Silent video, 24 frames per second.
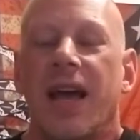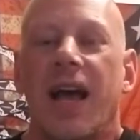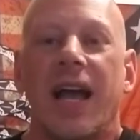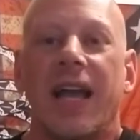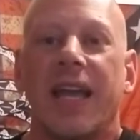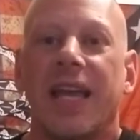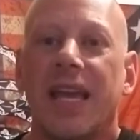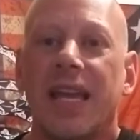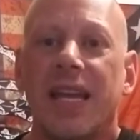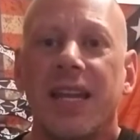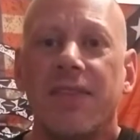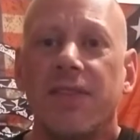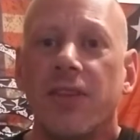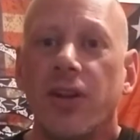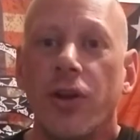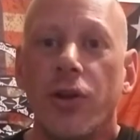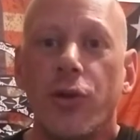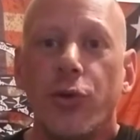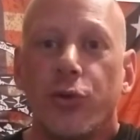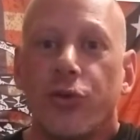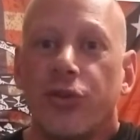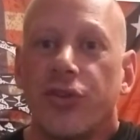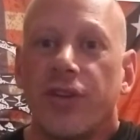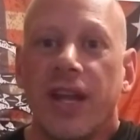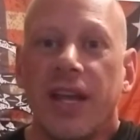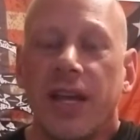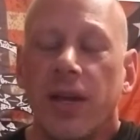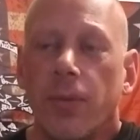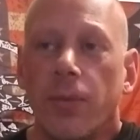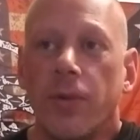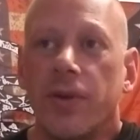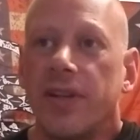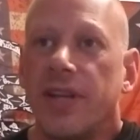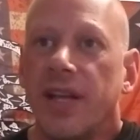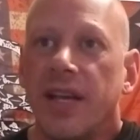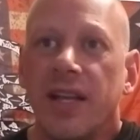can't even understand
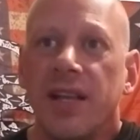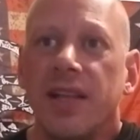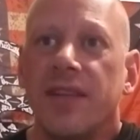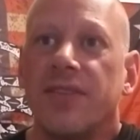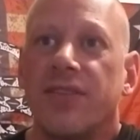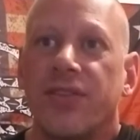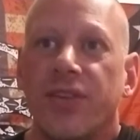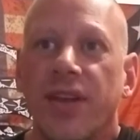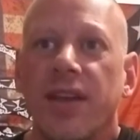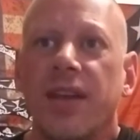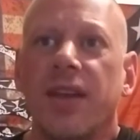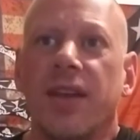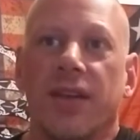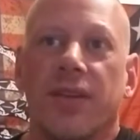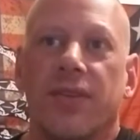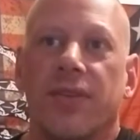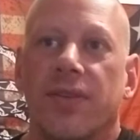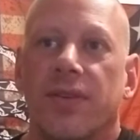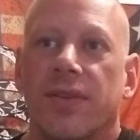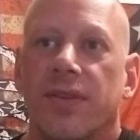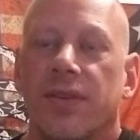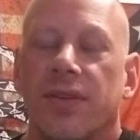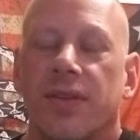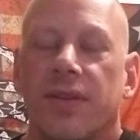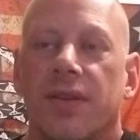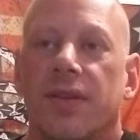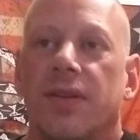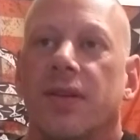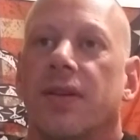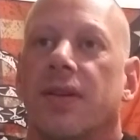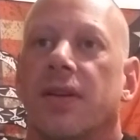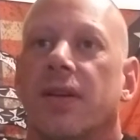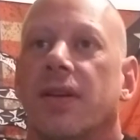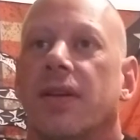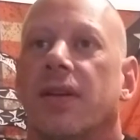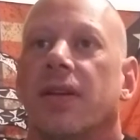what the hell he says.
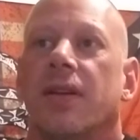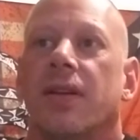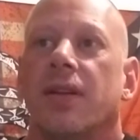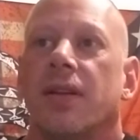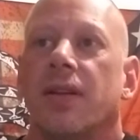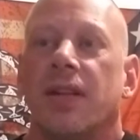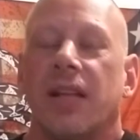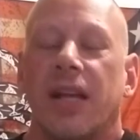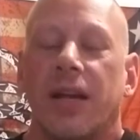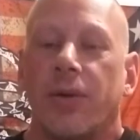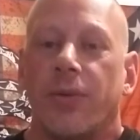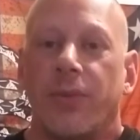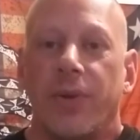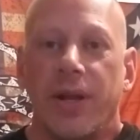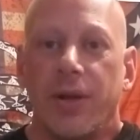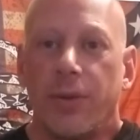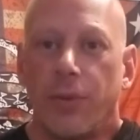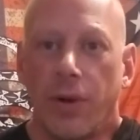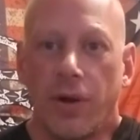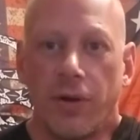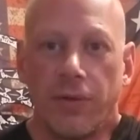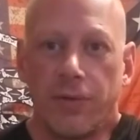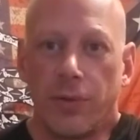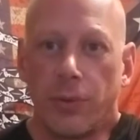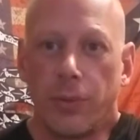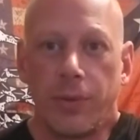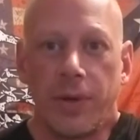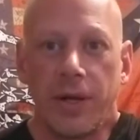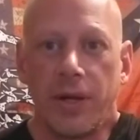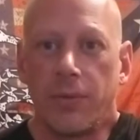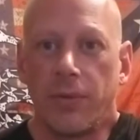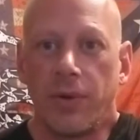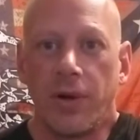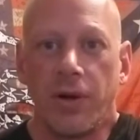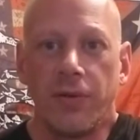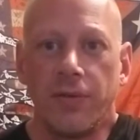Like, Red
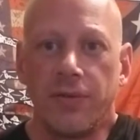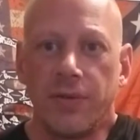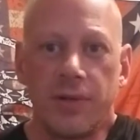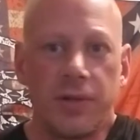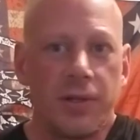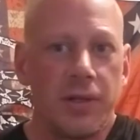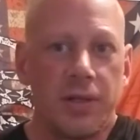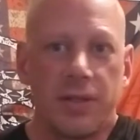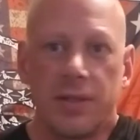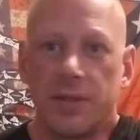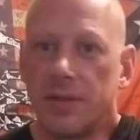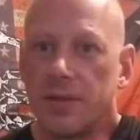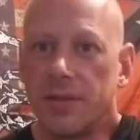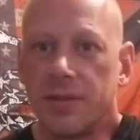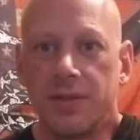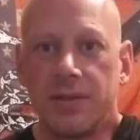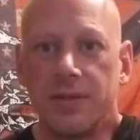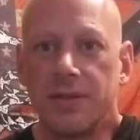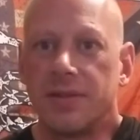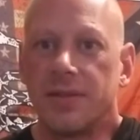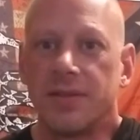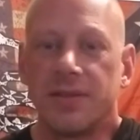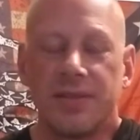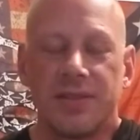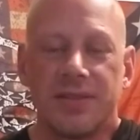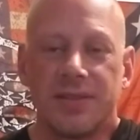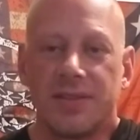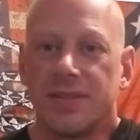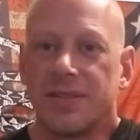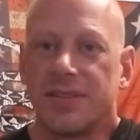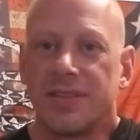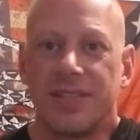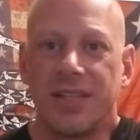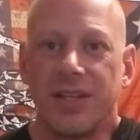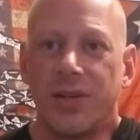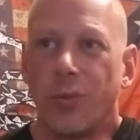Rover.
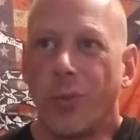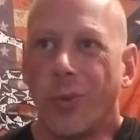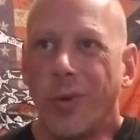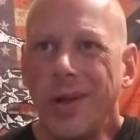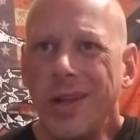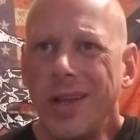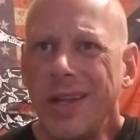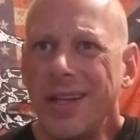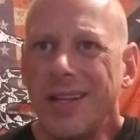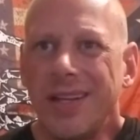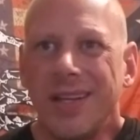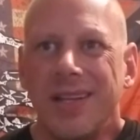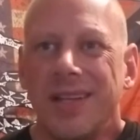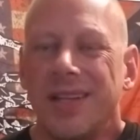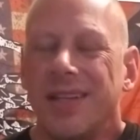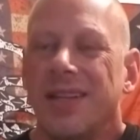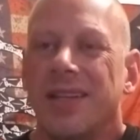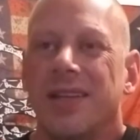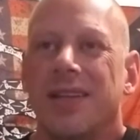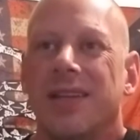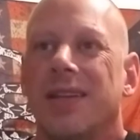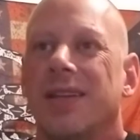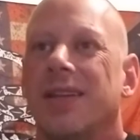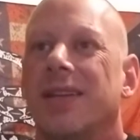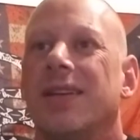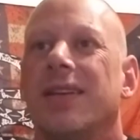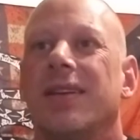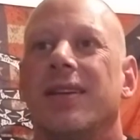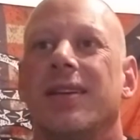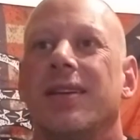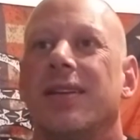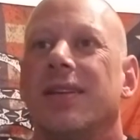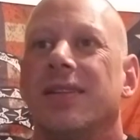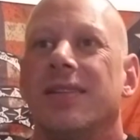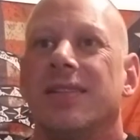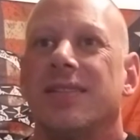Send what?
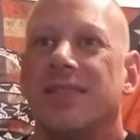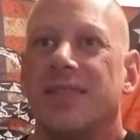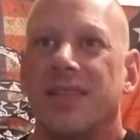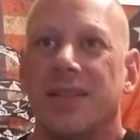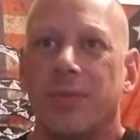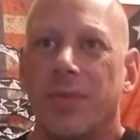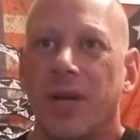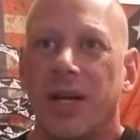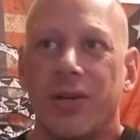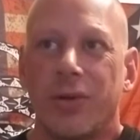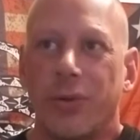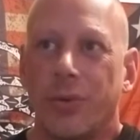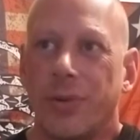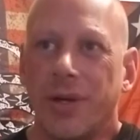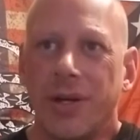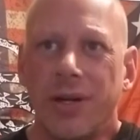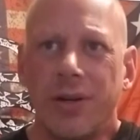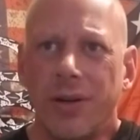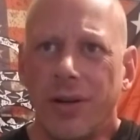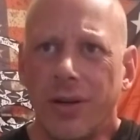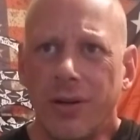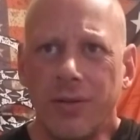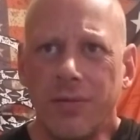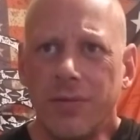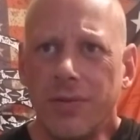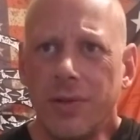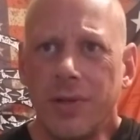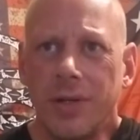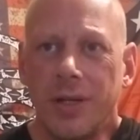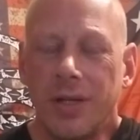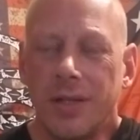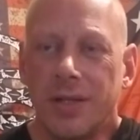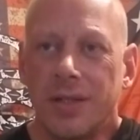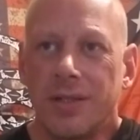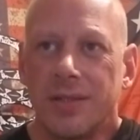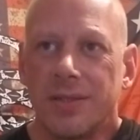Send my career over?
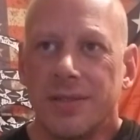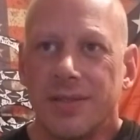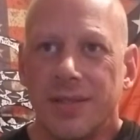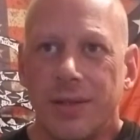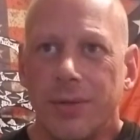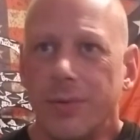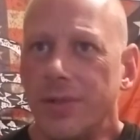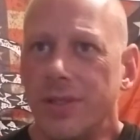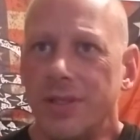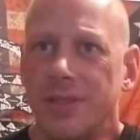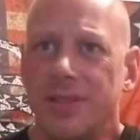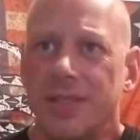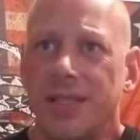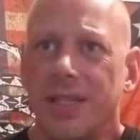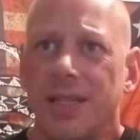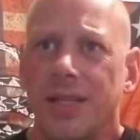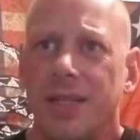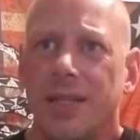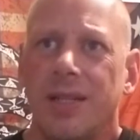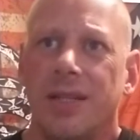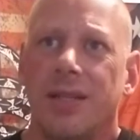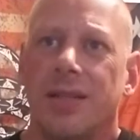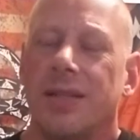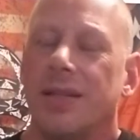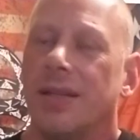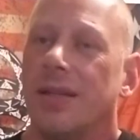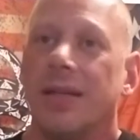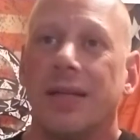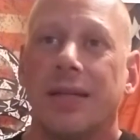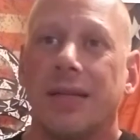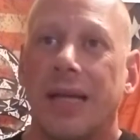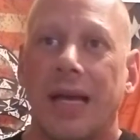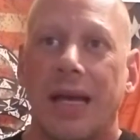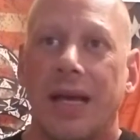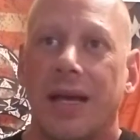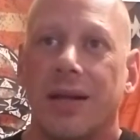Is that what he said?
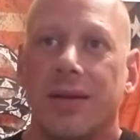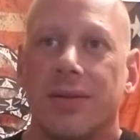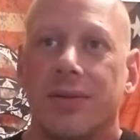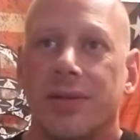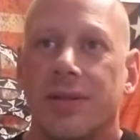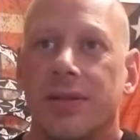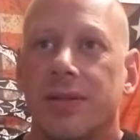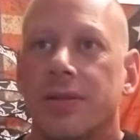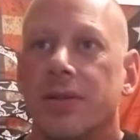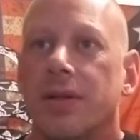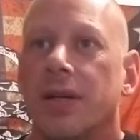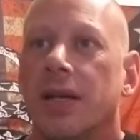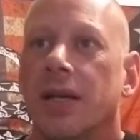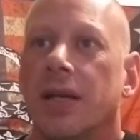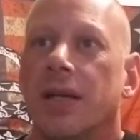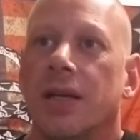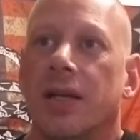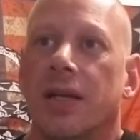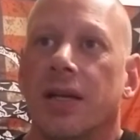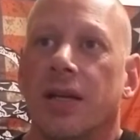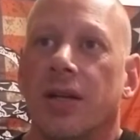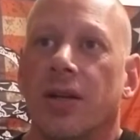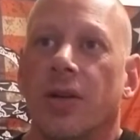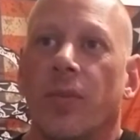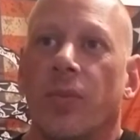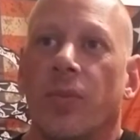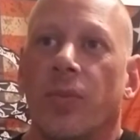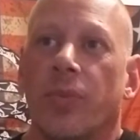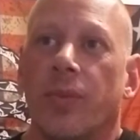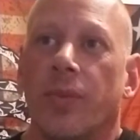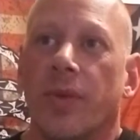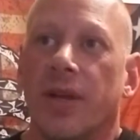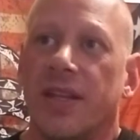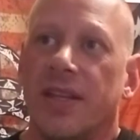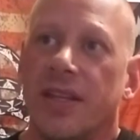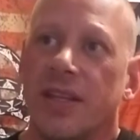I don't know.
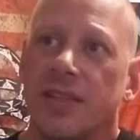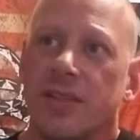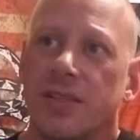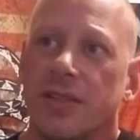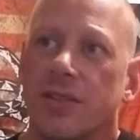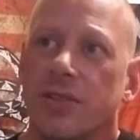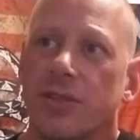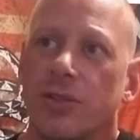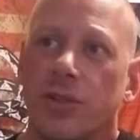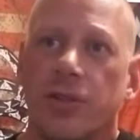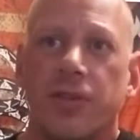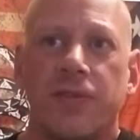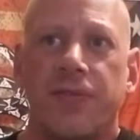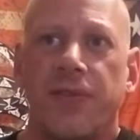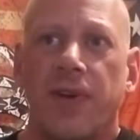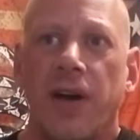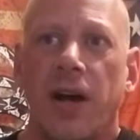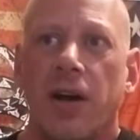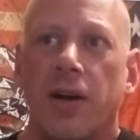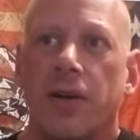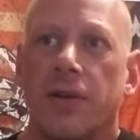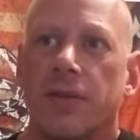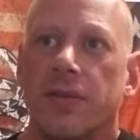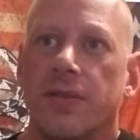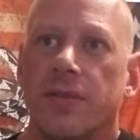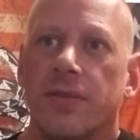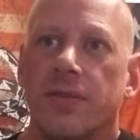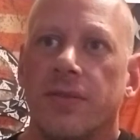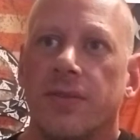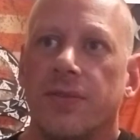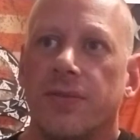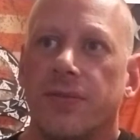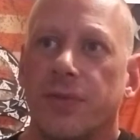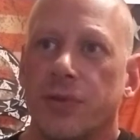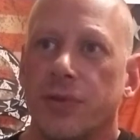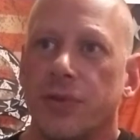But this is your fault
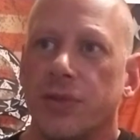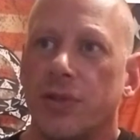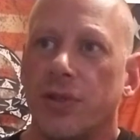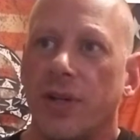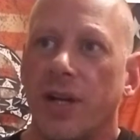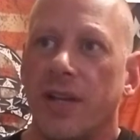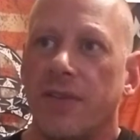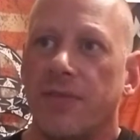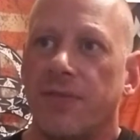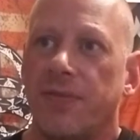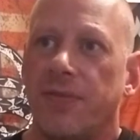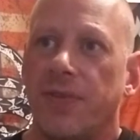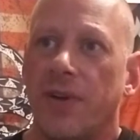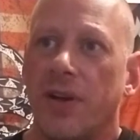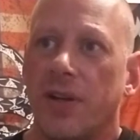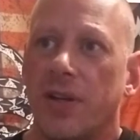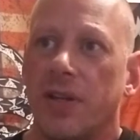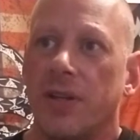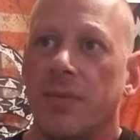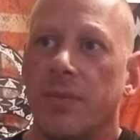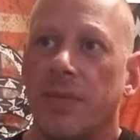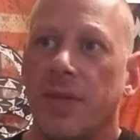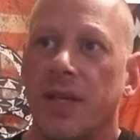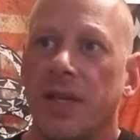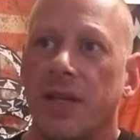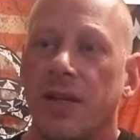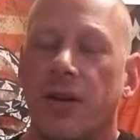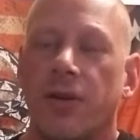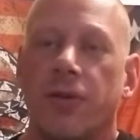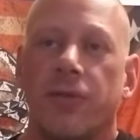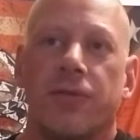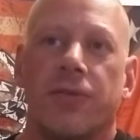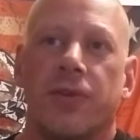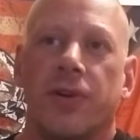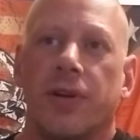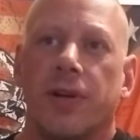for straight fucking me
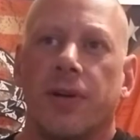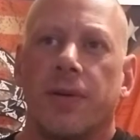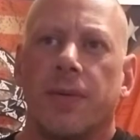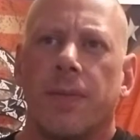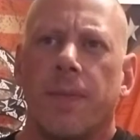over.